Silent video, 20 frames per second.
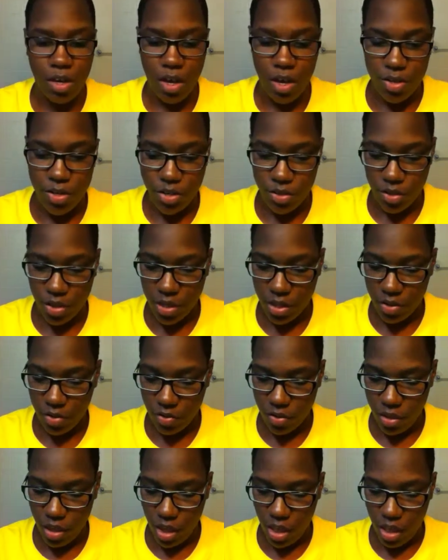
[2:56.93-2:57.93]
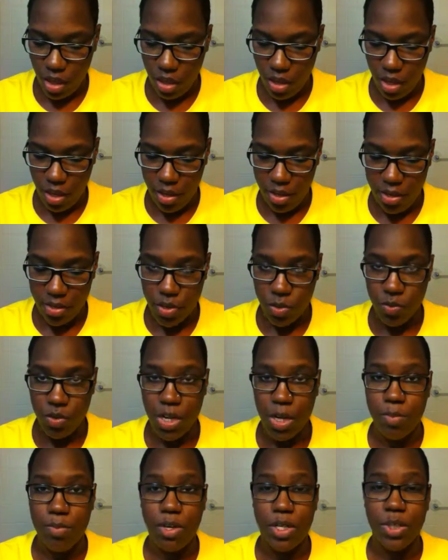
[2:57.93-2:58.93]
Also, another thing is
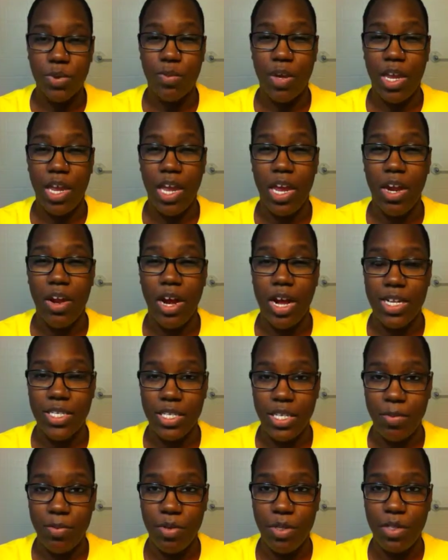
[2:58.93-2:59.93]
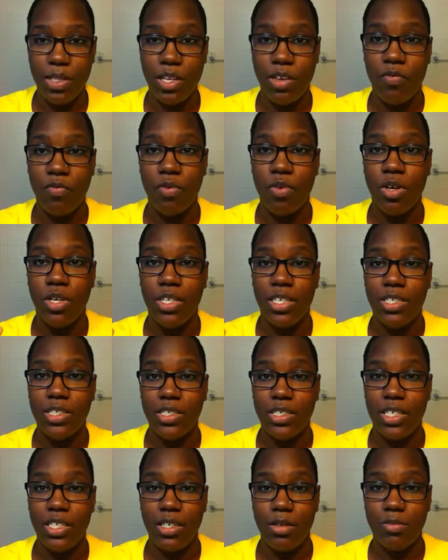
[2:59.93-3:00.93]
when I brush my hair, I typically, for an
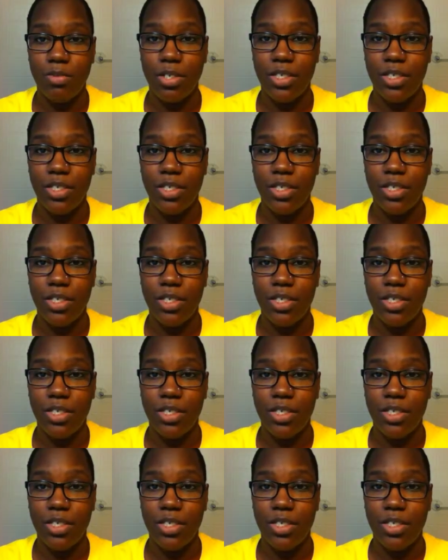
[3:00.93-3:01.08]
extended